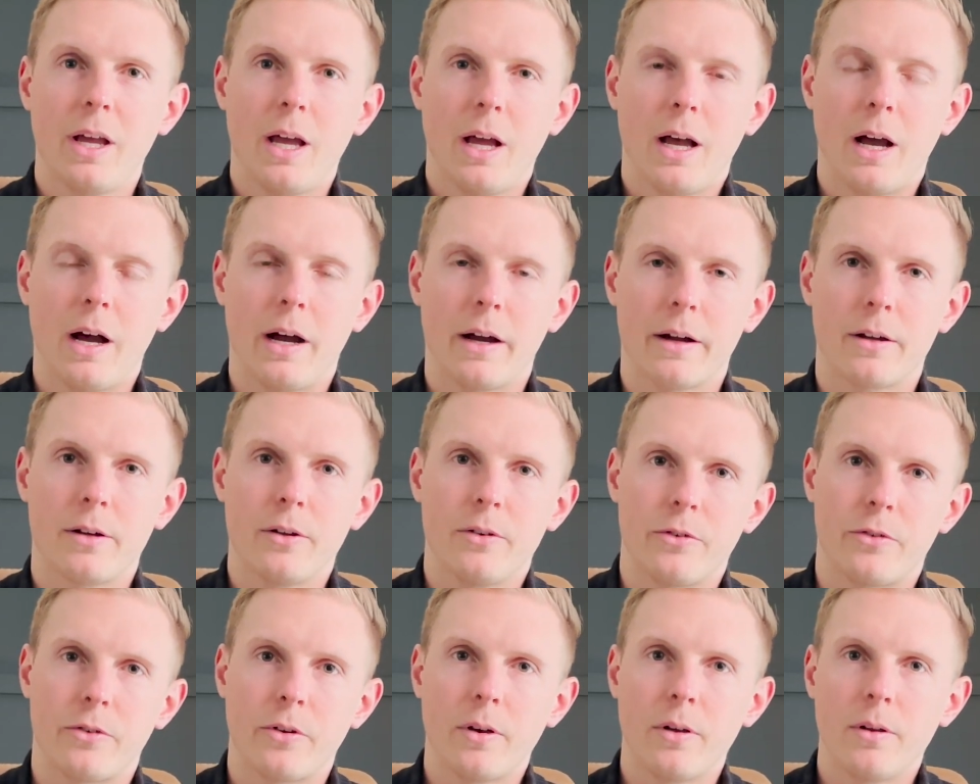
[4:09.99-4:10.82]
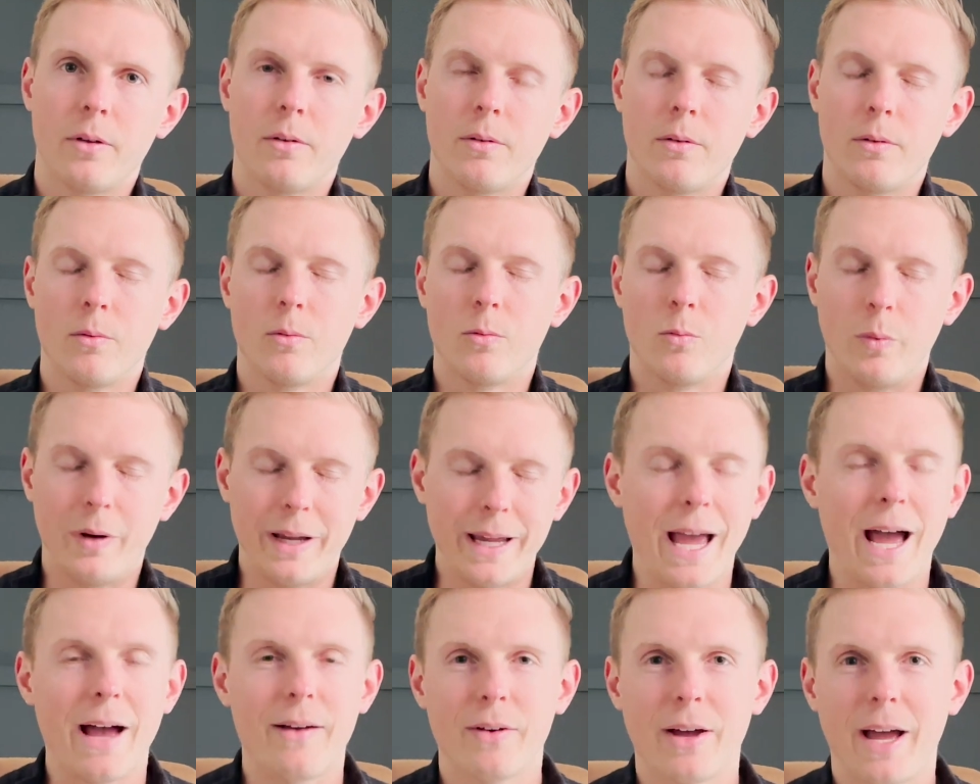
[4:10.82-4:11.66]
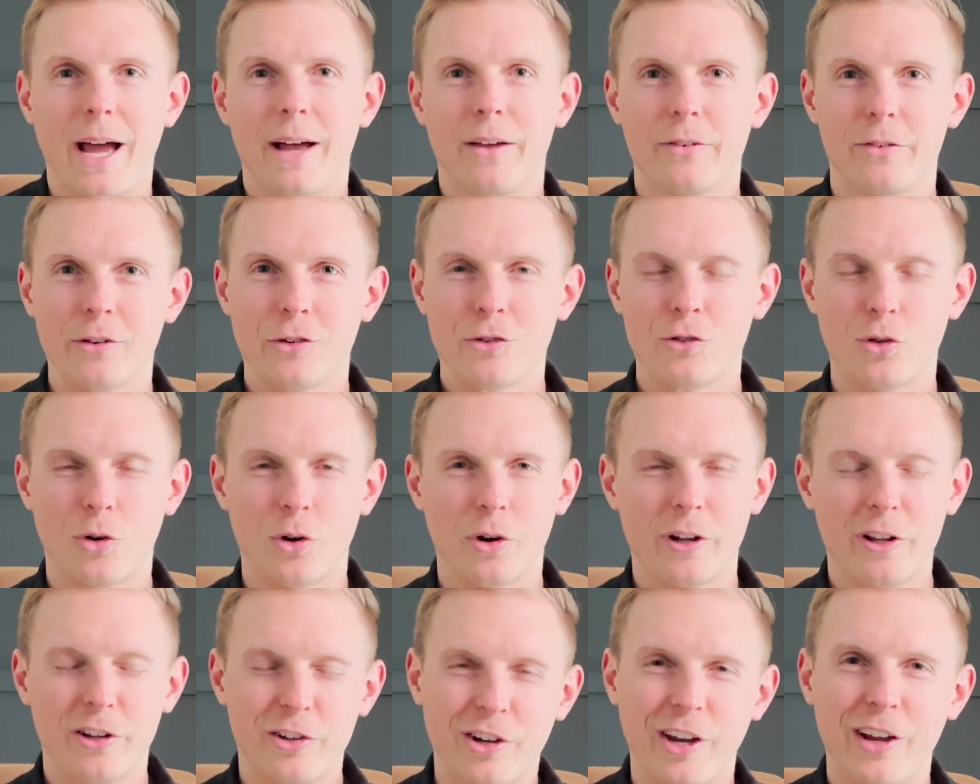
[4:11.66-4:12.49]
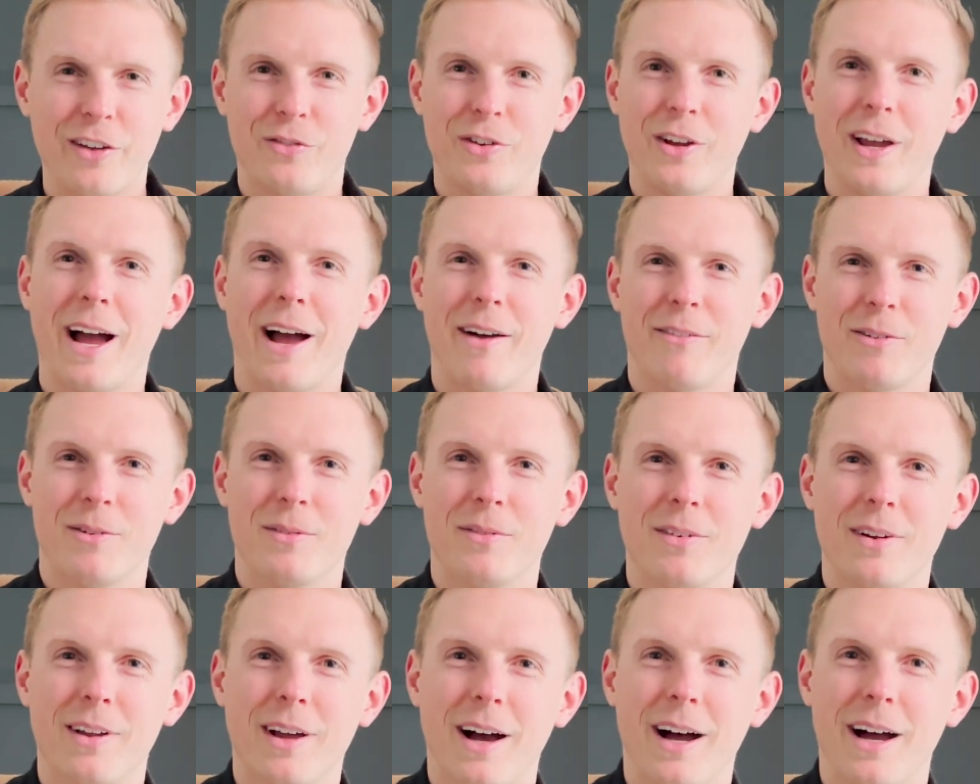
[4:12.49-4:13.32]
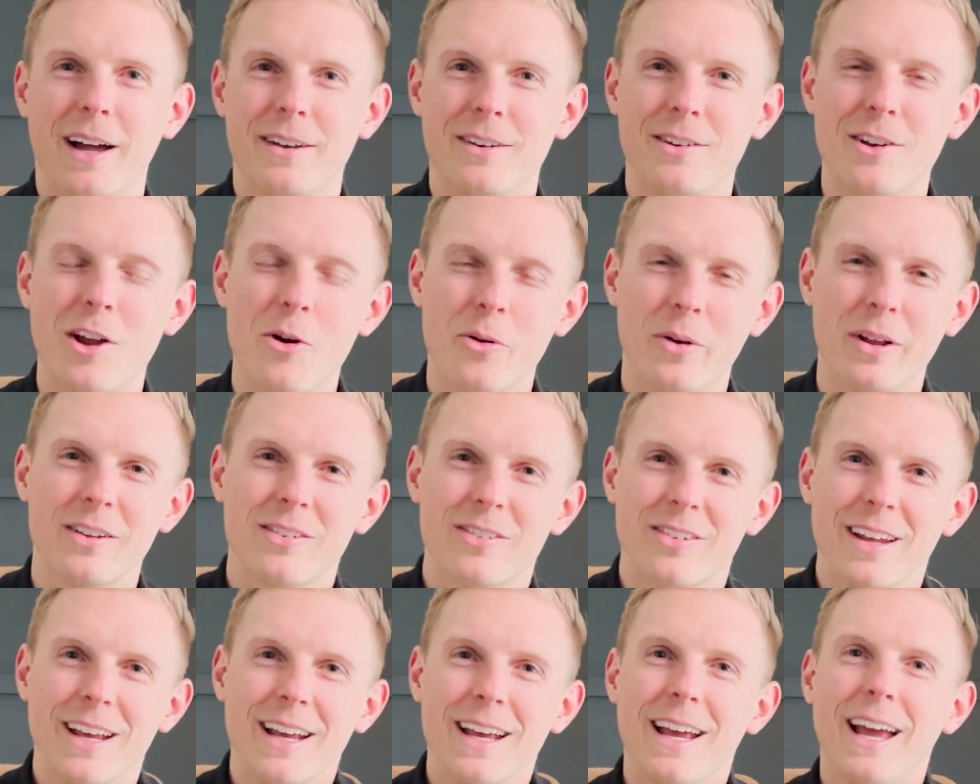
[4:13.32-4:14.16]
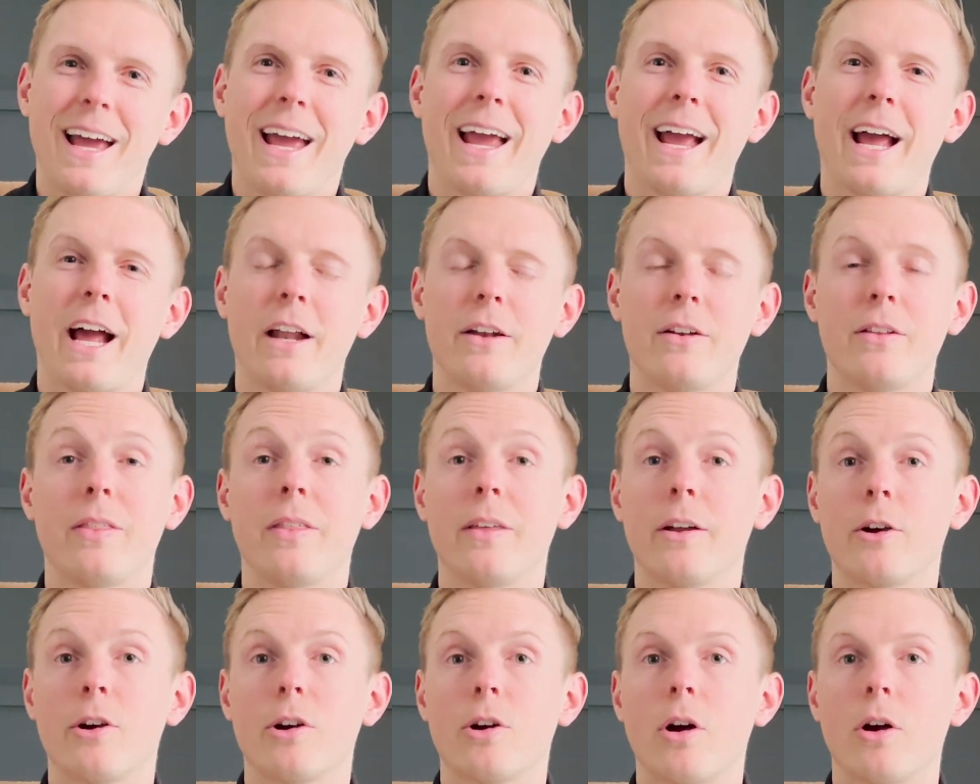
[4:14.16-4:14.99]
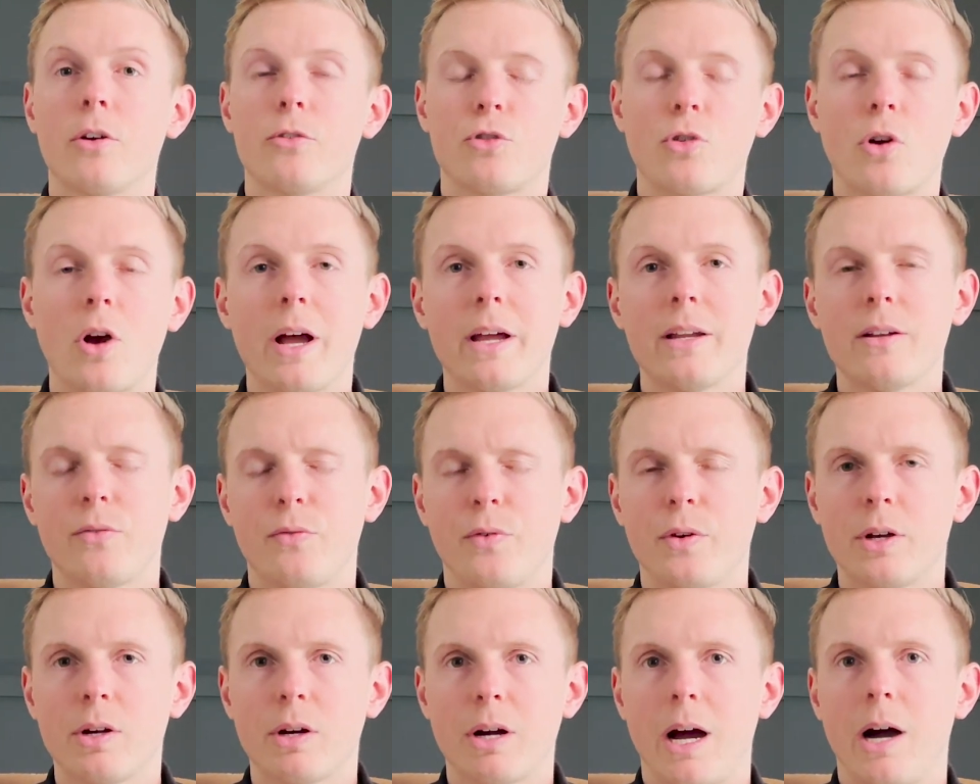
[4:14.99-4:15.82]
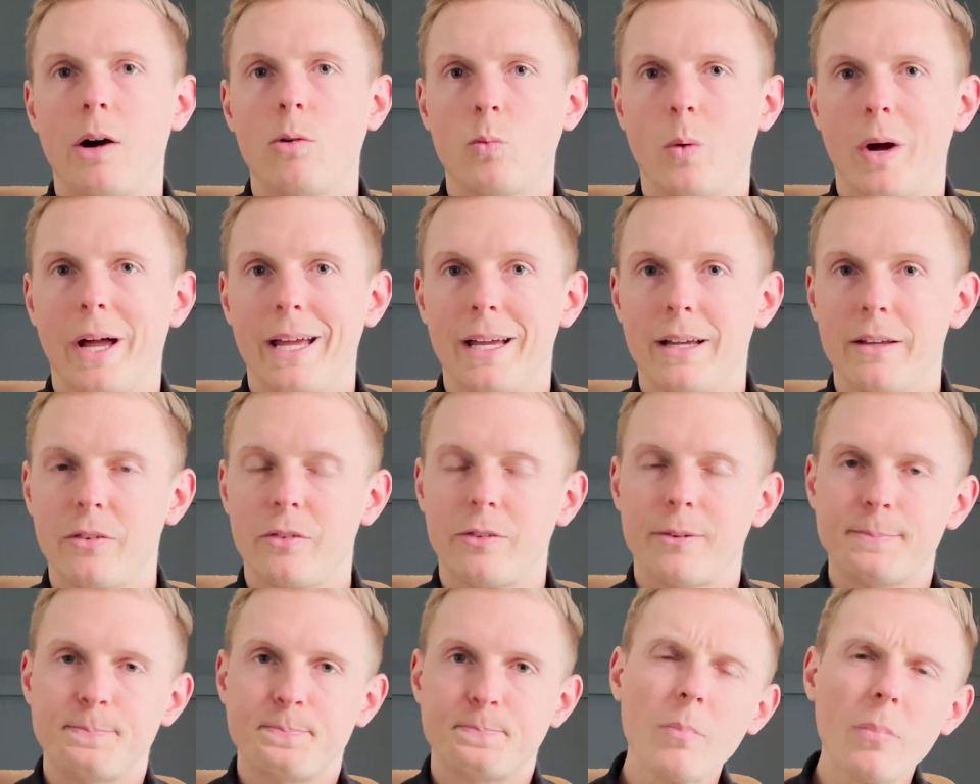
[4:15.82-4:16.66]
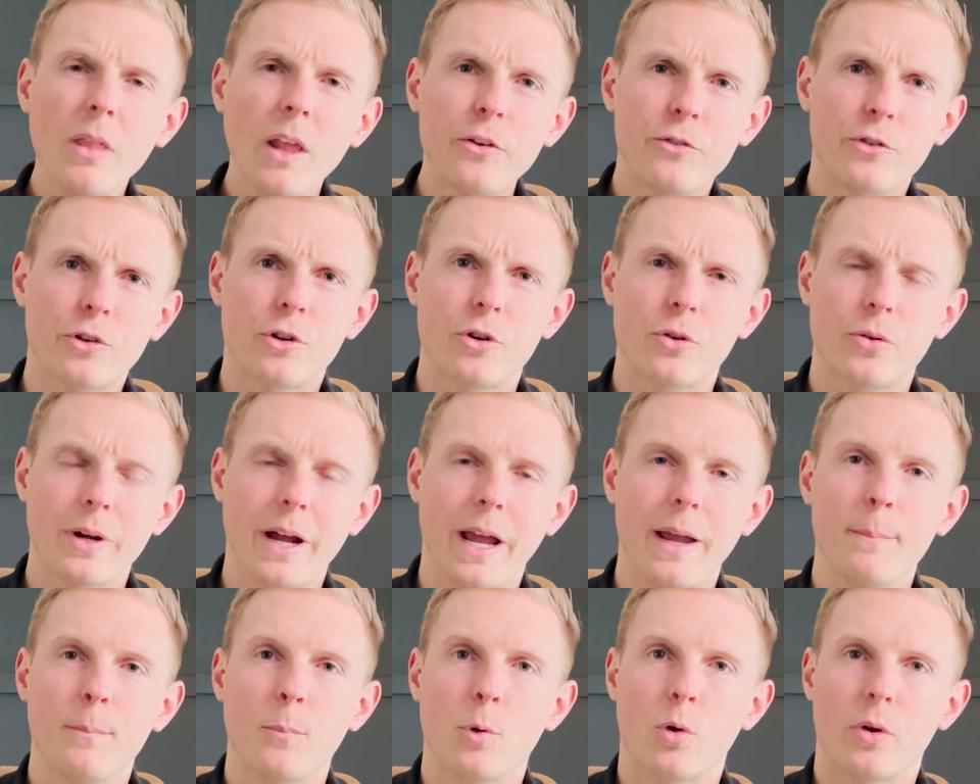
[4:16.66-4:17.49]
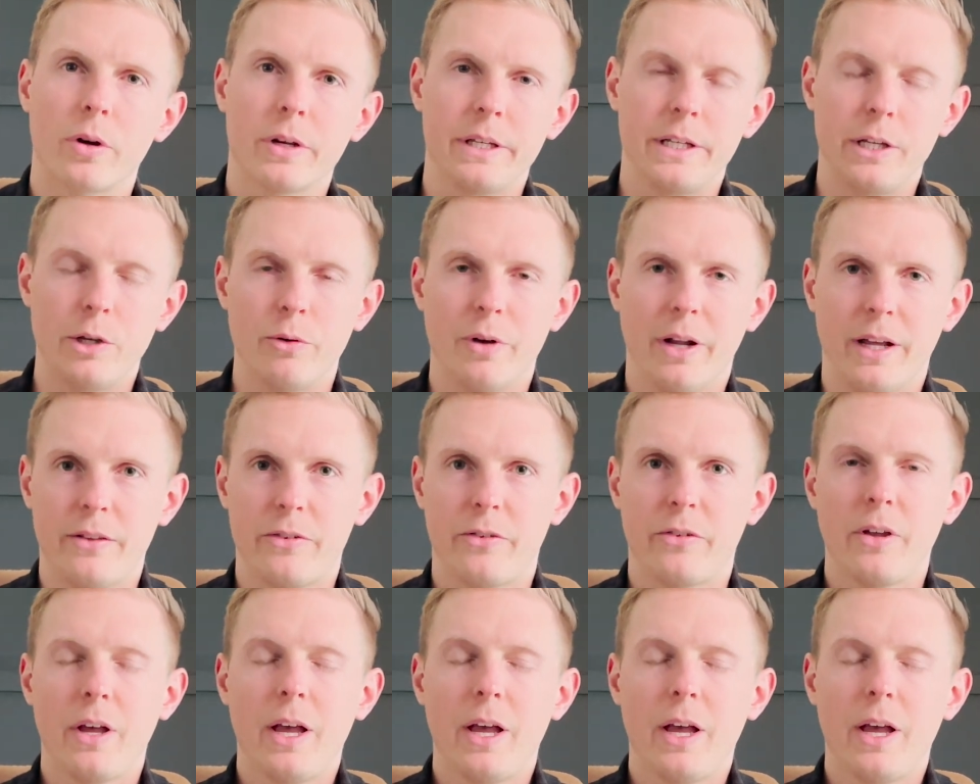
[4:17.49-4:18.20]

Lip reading: Because we have a housing shortage, if you haven't noticed, and they're trying to figure out ways to create more units